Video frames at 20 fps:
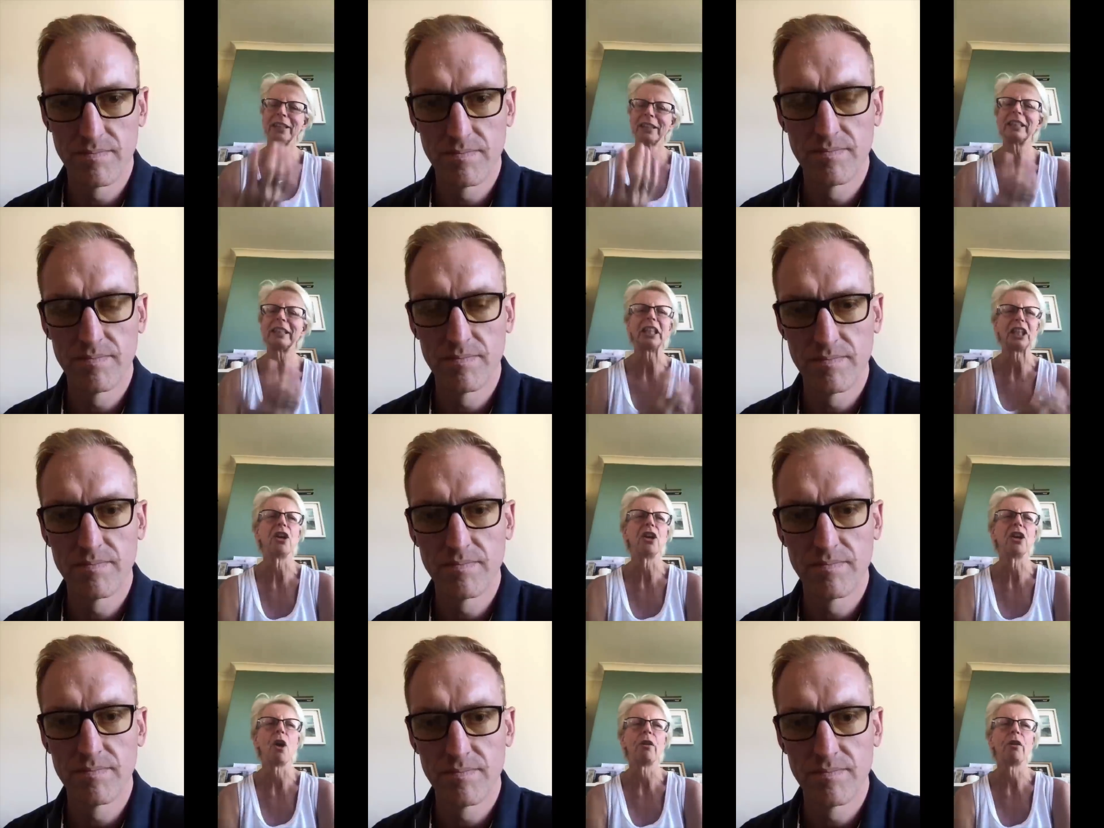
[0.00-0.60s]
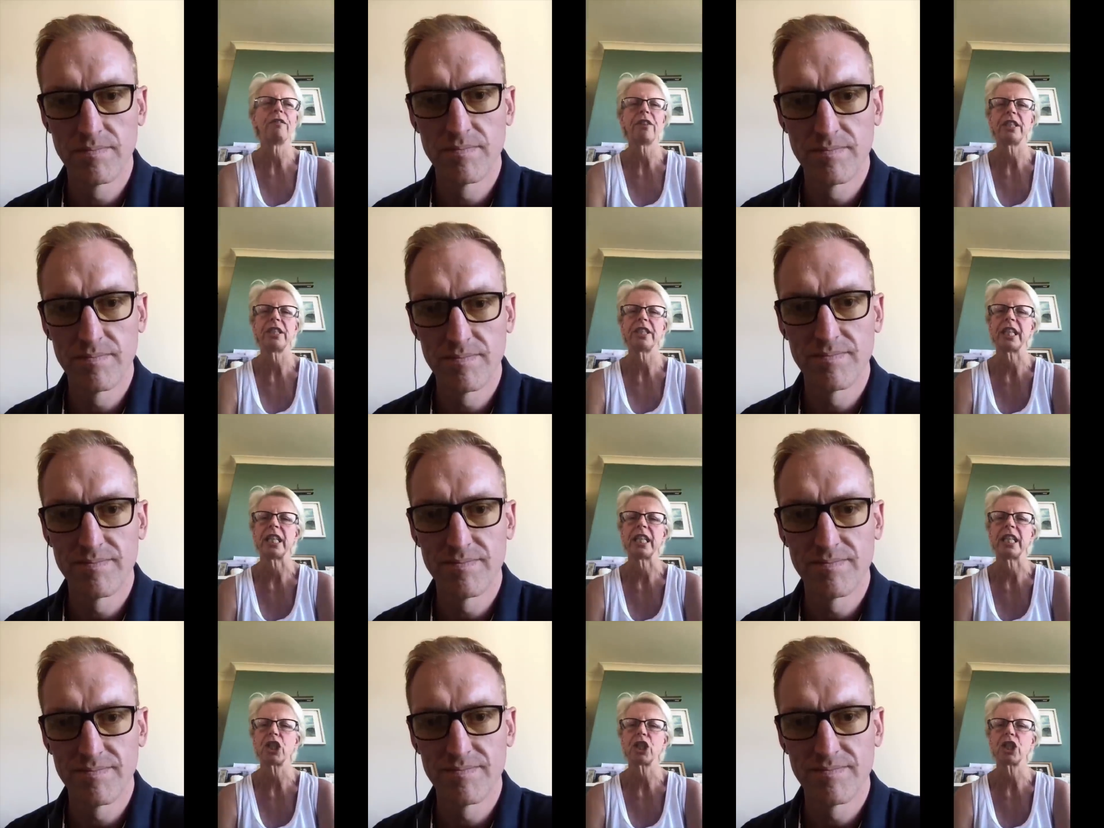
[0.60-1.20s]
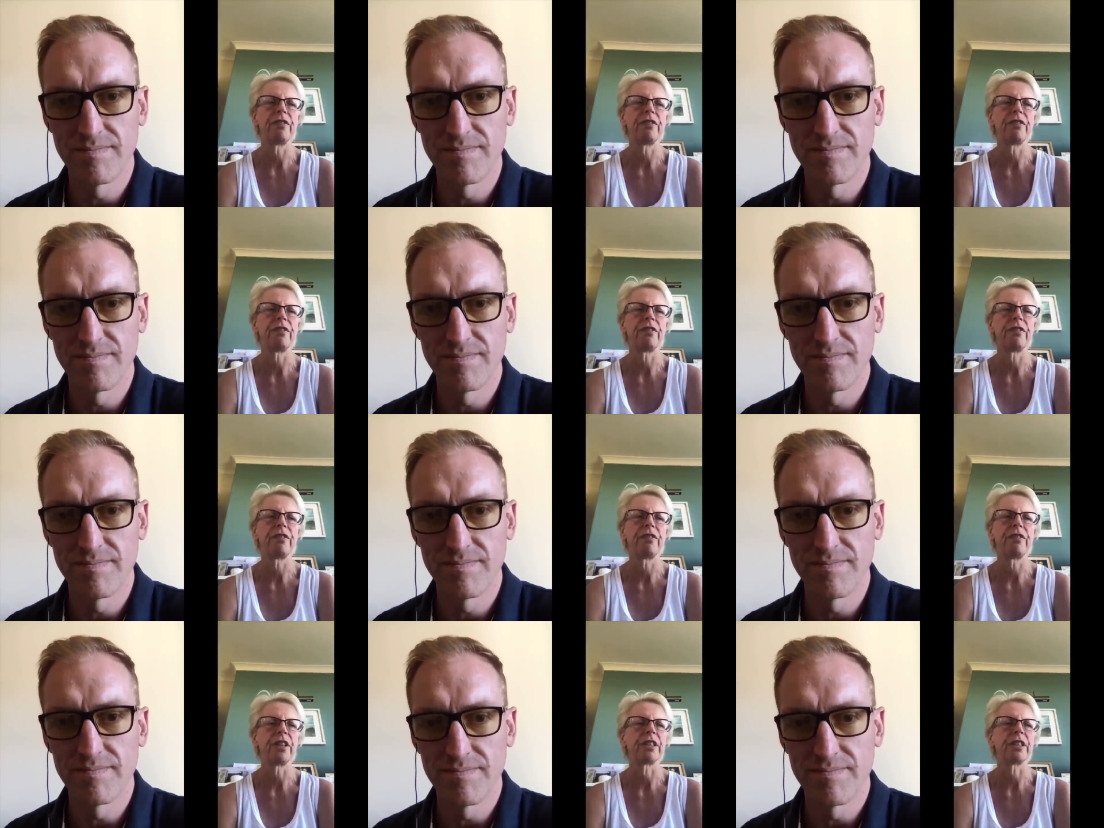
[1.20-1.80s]
Speaker 1: I think you know if it's an issue
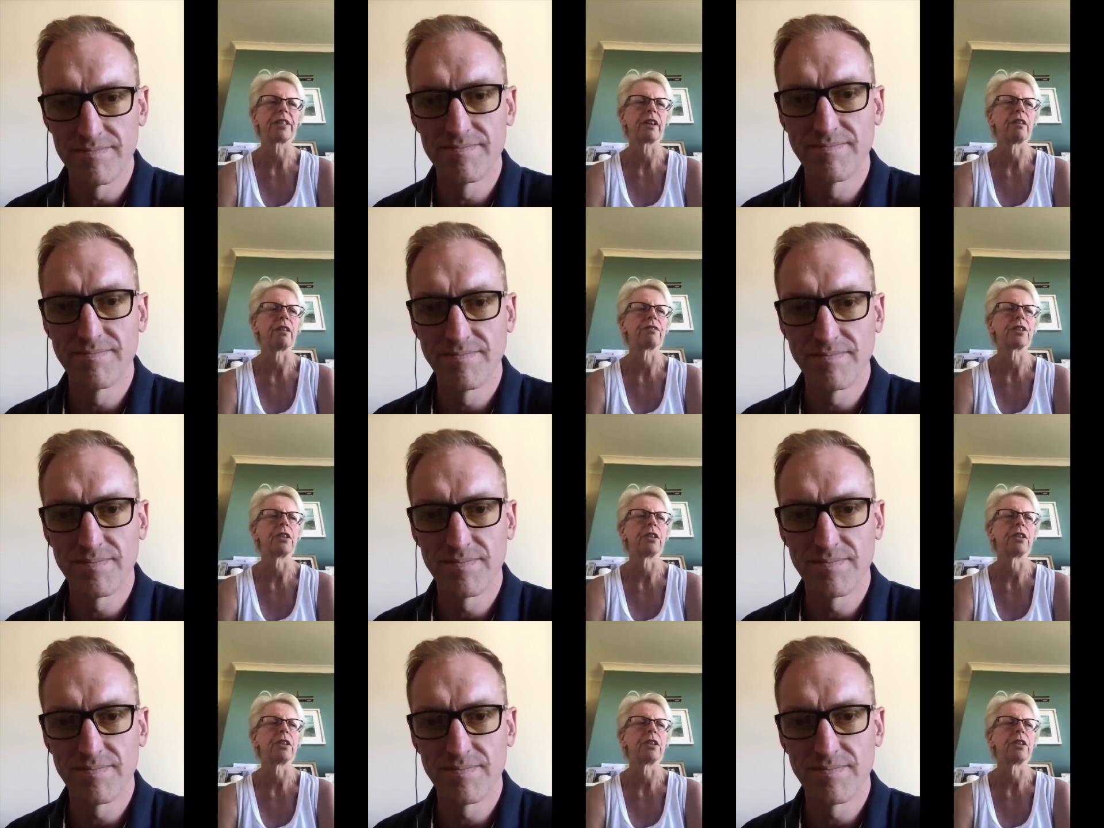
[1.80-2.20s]
for mm. yourself.